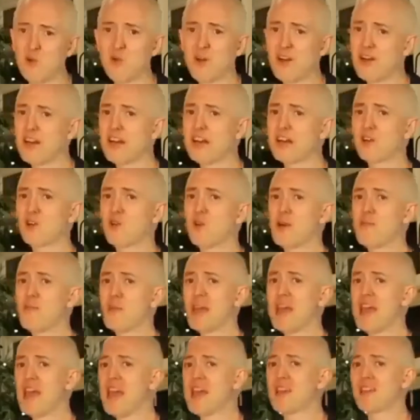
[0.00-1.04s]
You don't want any
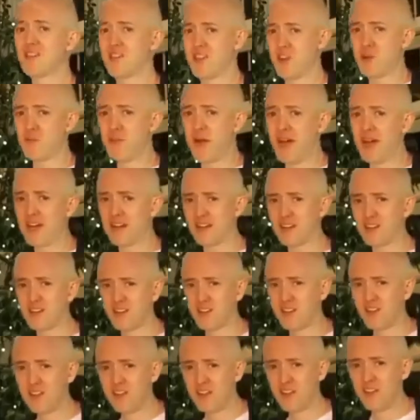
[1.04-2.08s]
creepy hands in your
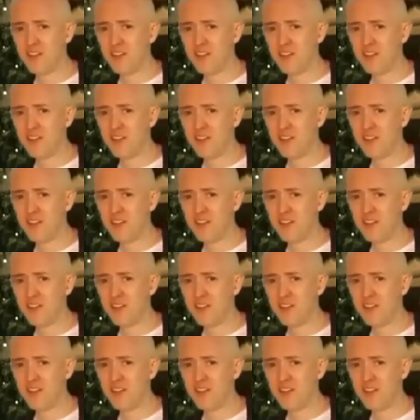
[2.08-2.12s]
pockets.